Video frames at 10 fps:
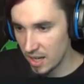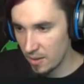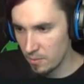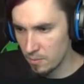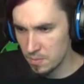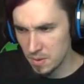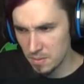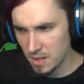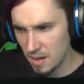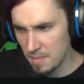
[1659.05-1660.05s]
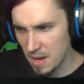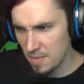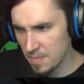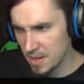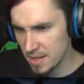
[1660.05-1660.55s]
at something I may
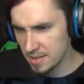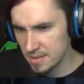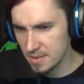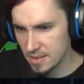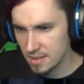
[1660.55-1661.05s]
have missed.